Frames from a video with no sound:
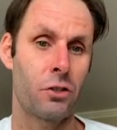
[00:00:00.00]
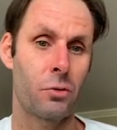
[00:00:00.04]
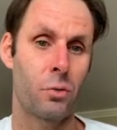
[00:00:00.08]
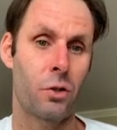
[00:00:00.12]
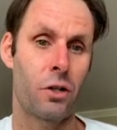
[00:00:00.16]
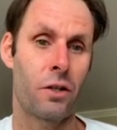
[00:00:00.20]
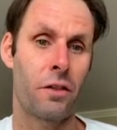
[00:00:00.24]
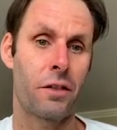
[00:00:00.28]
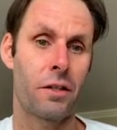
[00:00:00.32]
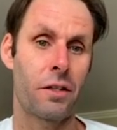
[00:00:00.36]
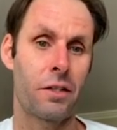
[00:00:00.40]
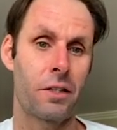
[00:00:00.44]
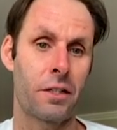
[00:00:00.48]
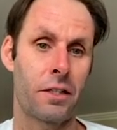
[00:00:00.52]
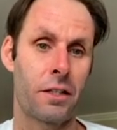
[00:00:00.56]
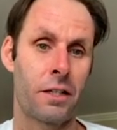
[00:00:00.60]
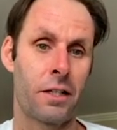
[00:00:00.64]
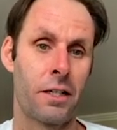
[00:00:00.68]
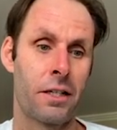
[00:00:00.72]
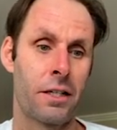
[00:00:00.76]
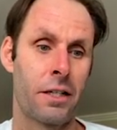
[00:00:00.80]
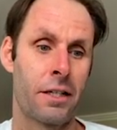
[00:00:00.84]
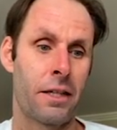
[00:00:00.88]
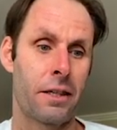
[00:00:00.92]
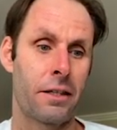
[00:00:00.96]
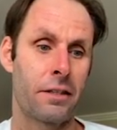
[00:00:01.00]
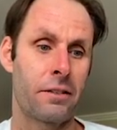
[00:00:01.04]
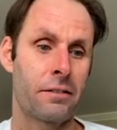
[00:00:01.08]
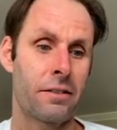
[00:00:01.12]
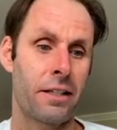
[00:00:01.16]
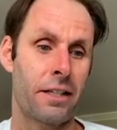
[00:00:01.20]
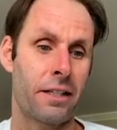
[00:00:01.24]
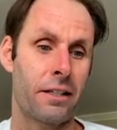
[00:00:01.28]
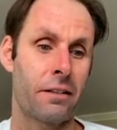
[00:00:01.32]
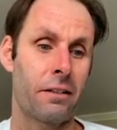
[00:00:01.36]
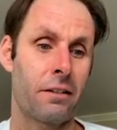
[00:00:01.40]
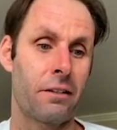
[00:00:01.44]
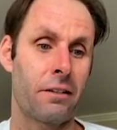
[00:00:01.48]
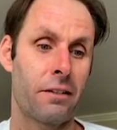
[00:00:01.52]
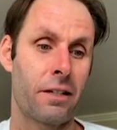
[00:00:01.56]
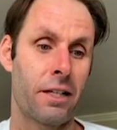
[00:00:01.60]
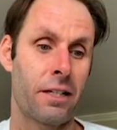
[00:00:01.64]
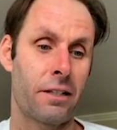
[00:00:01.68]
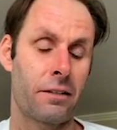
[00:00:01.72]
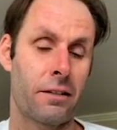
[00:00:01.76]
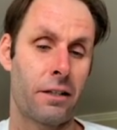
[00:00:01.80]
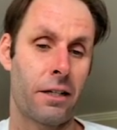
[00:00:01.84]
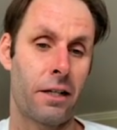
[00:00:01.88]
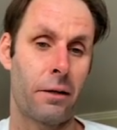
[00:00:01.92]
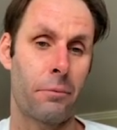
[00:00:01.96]
she won the second
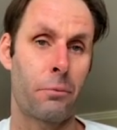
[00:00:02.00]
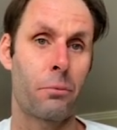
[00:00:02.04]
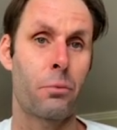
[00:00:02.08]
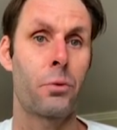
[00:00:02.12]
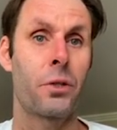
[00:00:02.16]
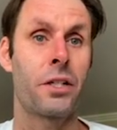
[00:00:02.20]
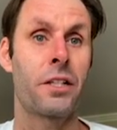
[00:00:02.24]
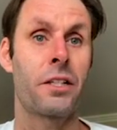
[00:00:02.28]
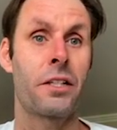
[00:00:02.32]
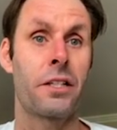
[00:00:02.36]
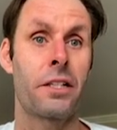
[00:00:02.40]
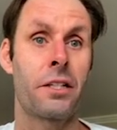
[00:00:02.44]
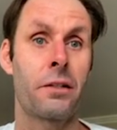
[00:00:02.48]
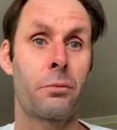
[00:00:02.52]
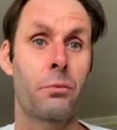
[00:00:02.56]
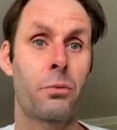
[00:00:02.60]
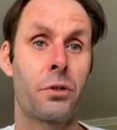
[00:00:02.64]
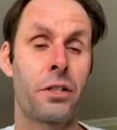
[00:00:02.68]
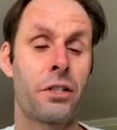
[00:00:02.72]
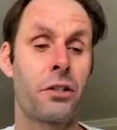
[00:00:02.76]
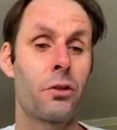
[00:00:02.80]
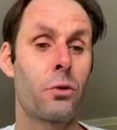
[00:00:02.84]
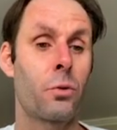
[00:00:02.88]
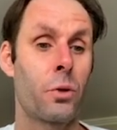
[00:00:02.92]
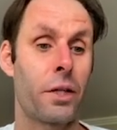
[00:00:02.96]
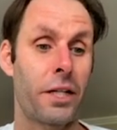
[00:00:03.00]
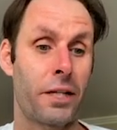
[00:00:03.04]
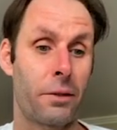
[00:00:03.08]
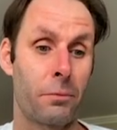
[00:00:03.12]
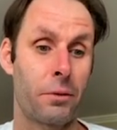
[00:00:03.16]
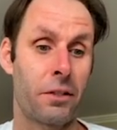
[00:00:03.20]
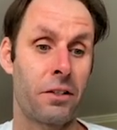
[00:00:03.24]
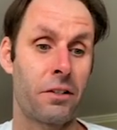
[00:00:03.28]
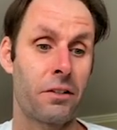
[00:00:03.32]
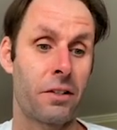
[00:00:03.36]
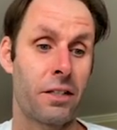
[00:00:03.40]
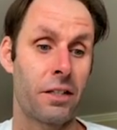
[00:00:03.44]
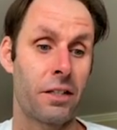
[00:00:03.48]
set pretty quick, with